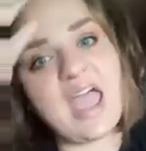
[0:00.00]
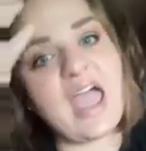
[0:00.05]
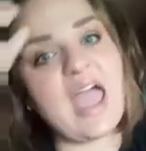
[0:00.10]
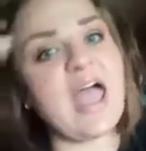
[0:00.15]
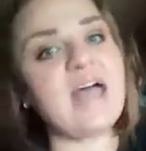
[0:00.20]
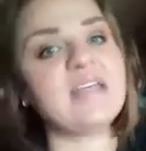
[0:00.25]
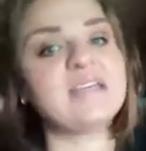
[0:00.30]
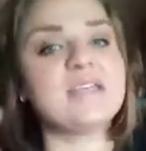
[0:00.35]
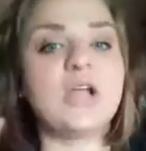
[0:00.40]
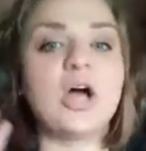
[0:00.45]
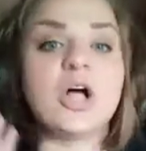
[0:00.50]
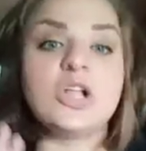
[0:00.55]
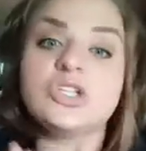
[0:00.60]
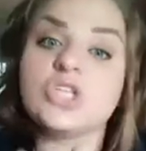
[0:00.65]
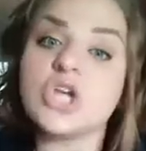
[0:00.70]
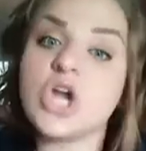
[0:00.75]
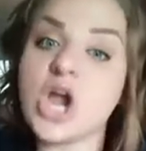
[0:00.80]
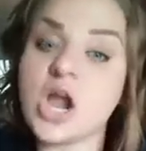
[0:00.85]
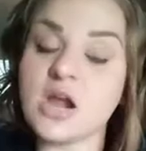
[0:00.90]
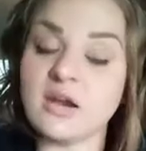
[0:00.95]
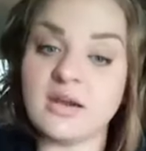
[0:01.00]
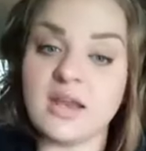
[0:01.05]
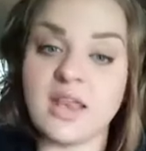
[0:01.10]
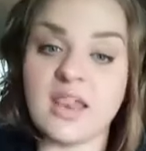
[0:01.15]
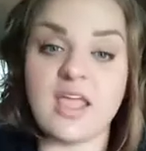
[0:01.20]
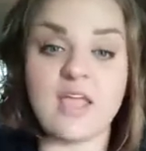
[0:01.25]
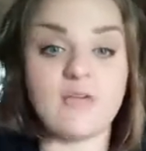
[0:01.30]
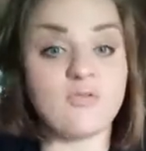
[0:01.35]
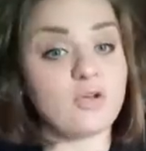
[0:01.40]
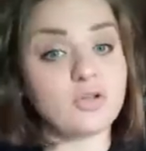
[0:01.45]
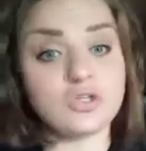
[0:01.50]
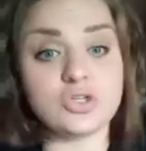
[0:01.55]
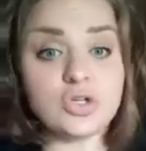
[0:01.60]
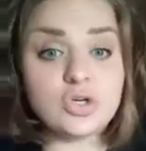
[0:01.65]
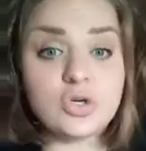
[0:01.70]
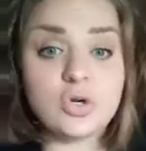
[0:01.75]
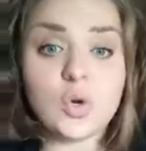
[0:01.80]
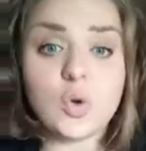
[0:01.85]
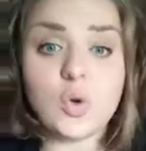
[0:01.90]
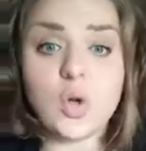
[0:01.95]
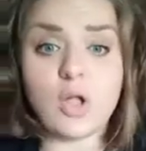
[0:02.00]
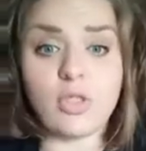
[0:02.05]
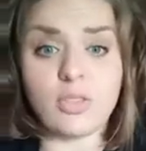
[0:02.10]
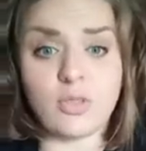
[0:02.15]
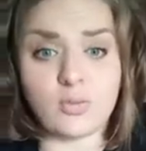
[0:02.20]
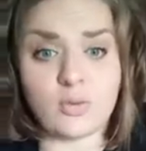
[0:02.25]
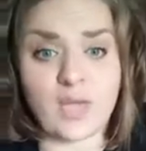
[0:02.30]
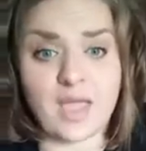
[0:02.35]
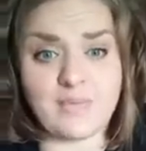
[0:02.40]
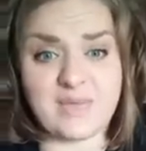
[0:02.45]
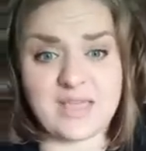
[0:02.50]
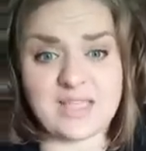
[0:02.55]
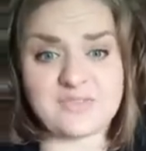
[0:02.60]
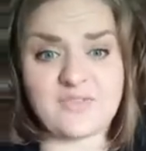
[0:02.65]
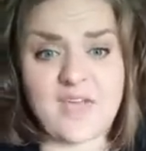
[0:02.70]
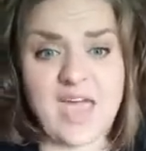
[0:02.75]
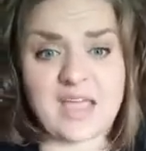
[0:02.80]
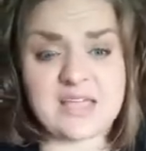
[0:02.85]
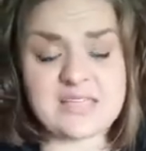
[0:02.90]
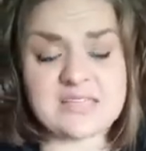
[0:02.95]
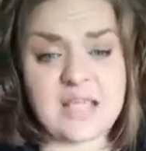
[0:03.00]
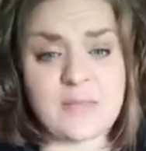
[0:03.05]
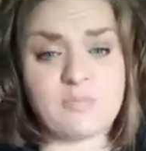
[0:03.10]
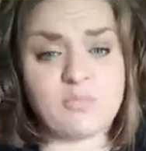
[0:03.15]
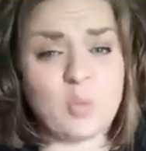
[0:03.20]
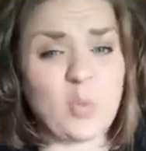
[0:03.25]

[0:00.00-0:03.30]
as an alternative to the rabies vaccine.